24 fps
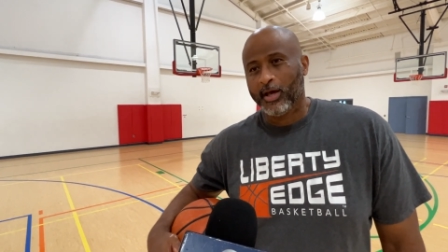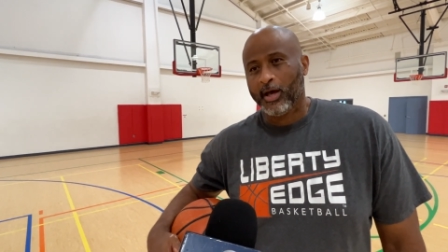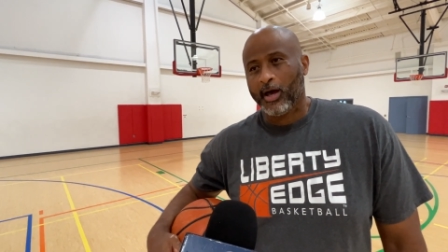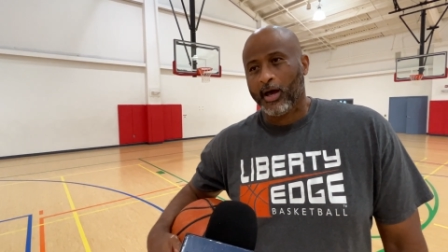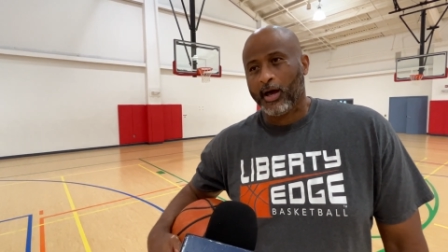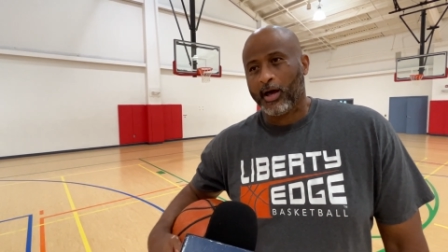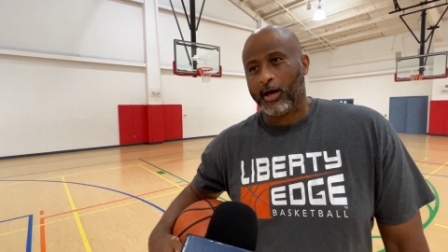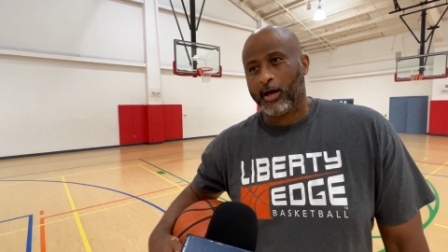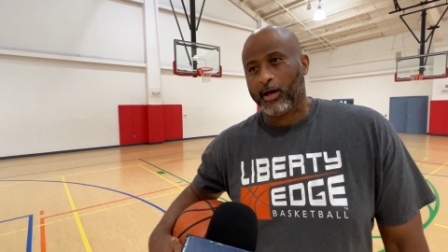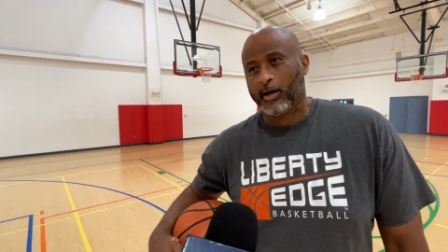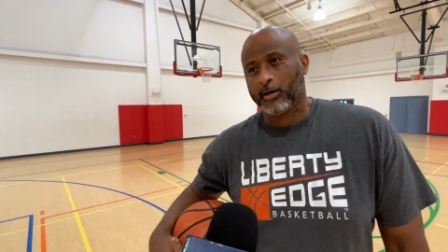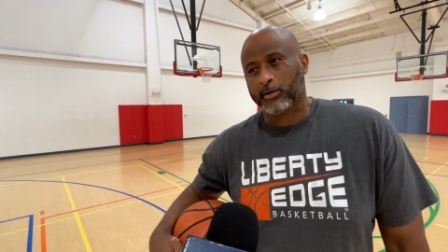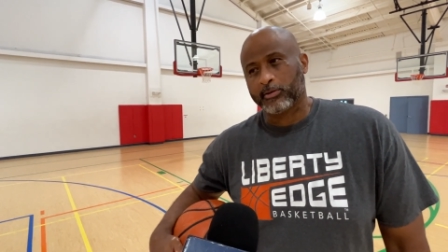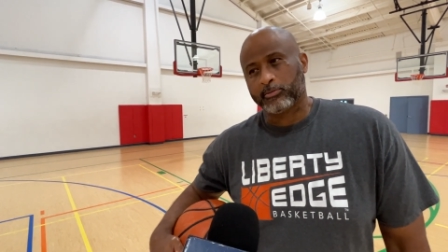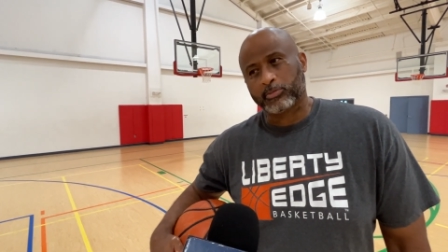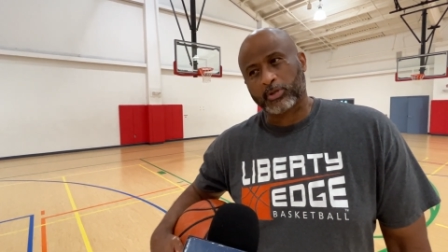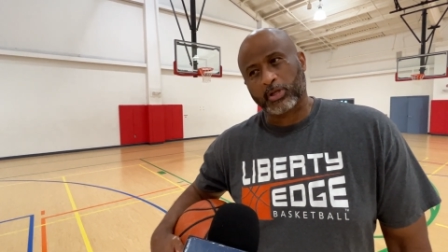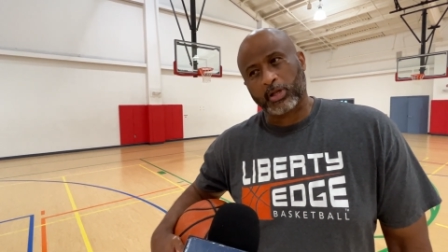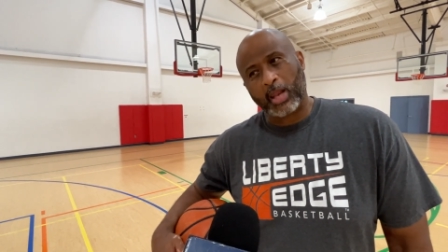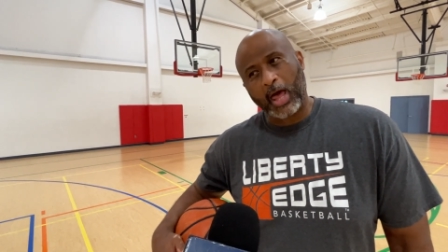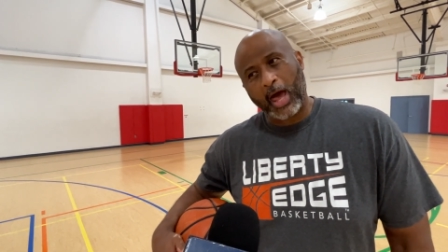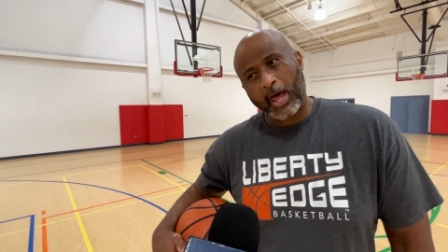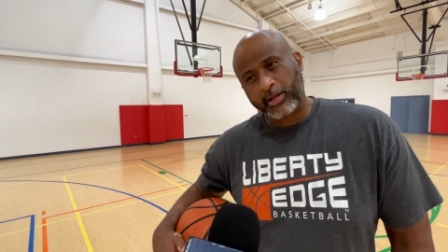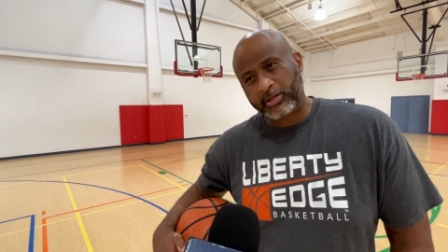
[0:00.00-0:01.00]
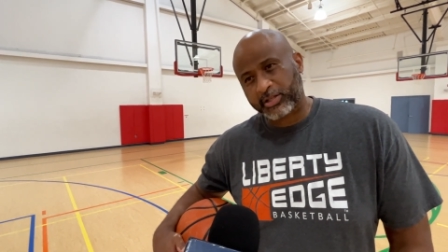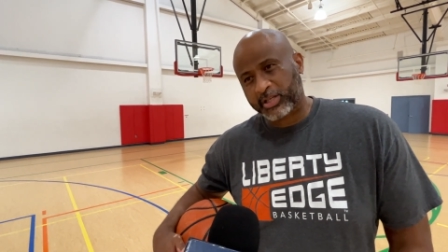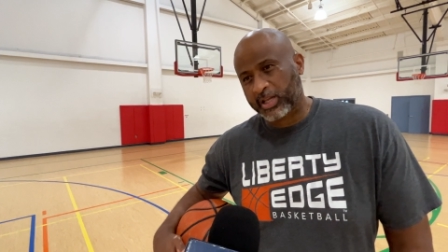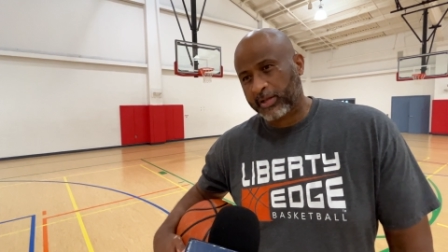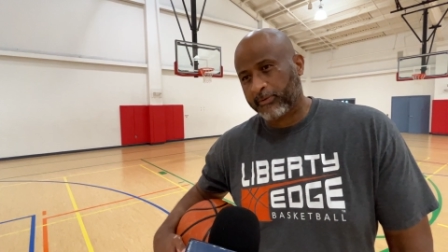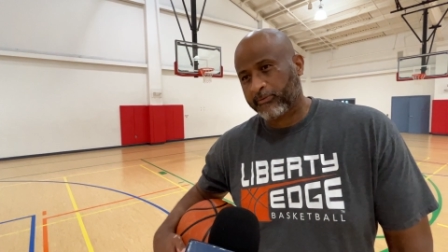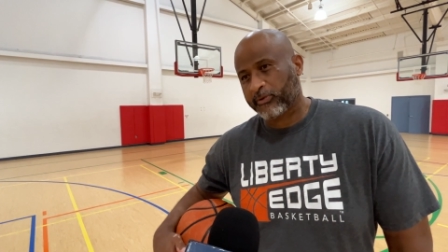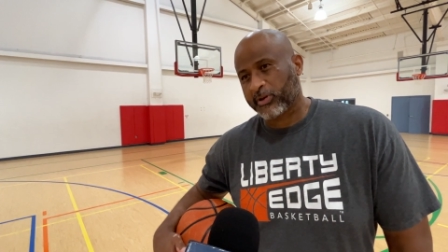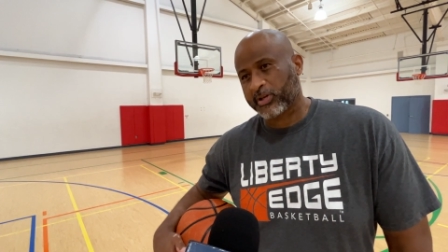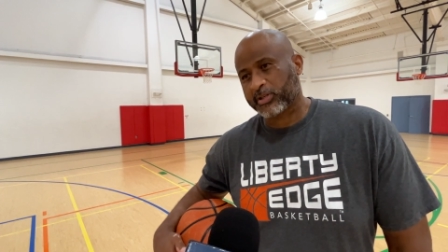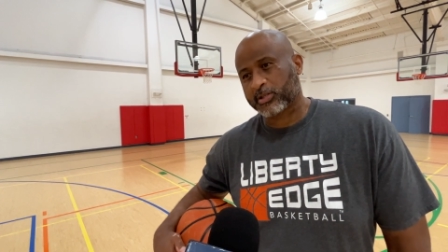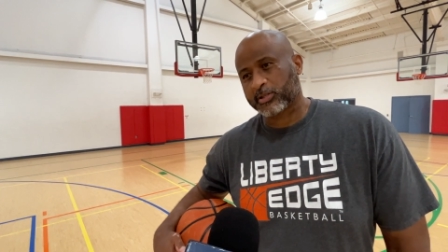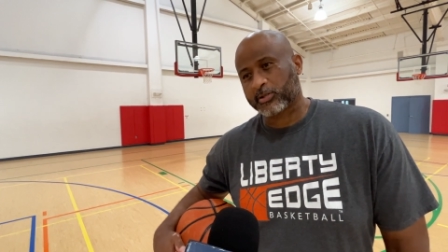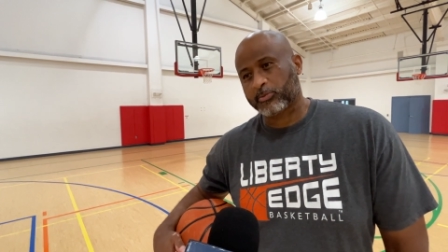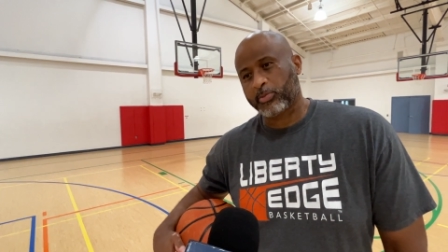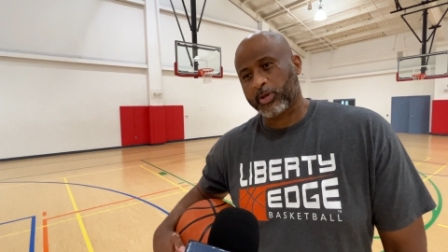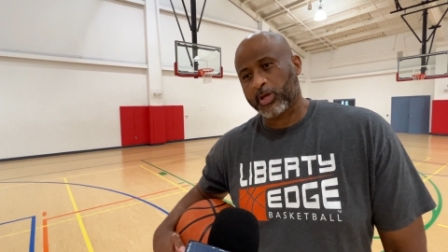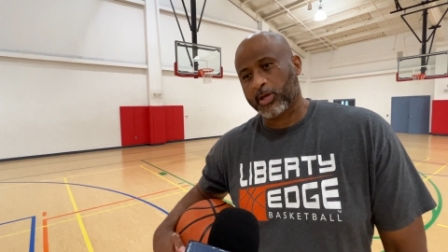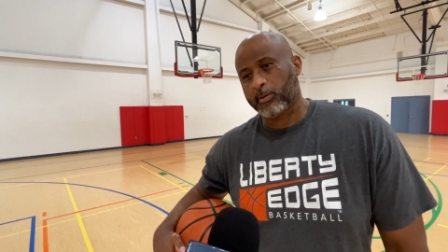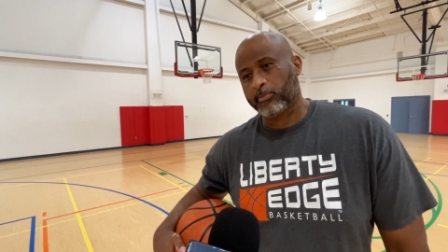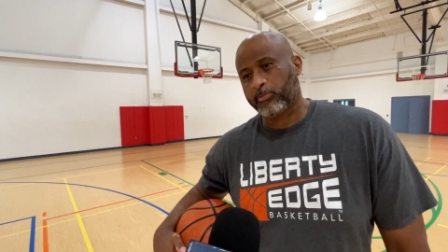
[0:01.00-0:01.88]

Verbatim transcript: Uh, a lot of defense is being